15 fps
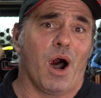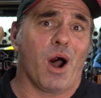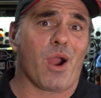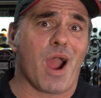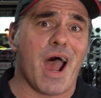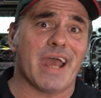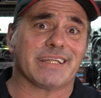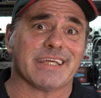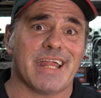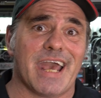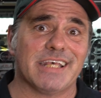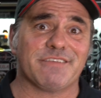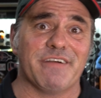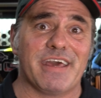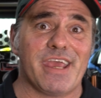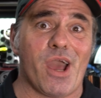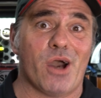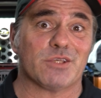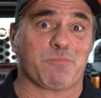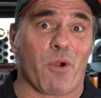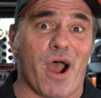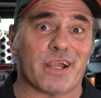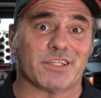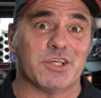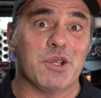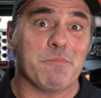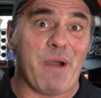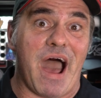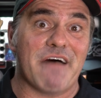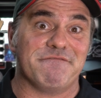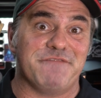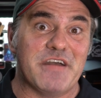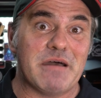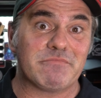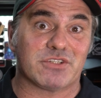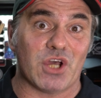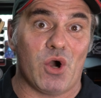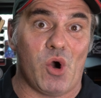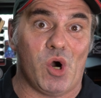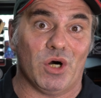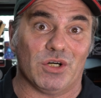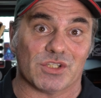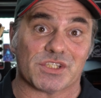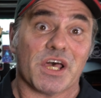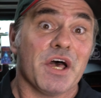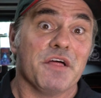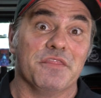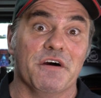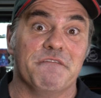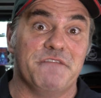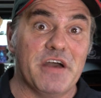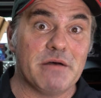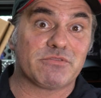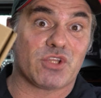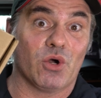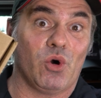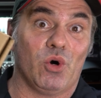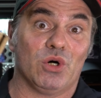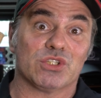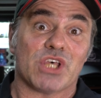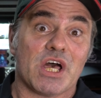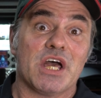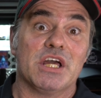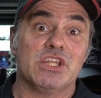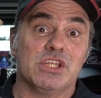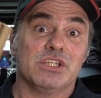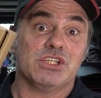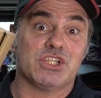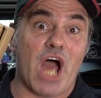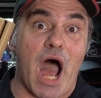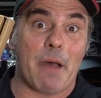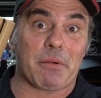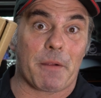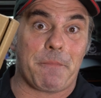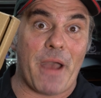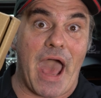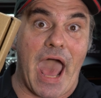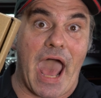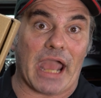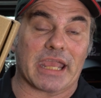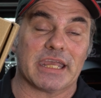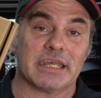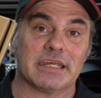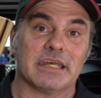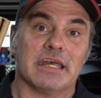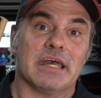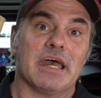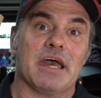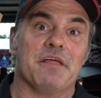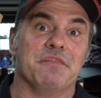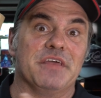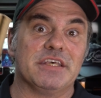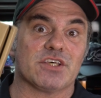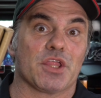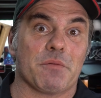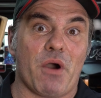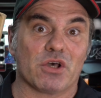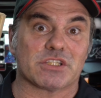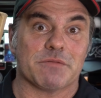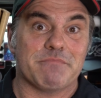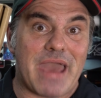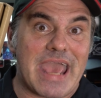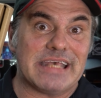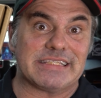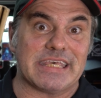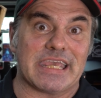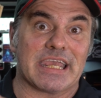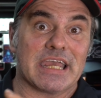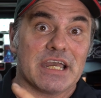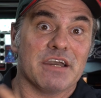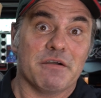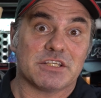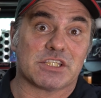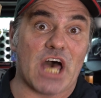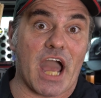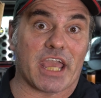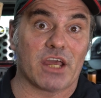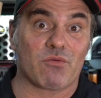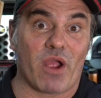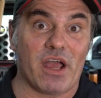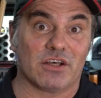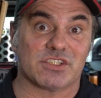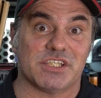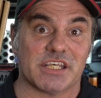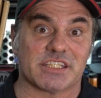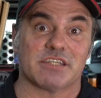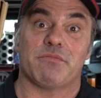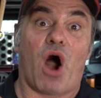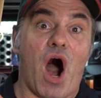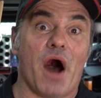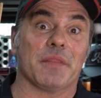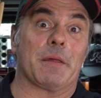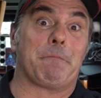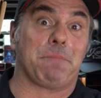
All right, today's video is brought to you by Vim Tools, the Vim Tools Jobber Pack. These are the most amazing socket rail system on the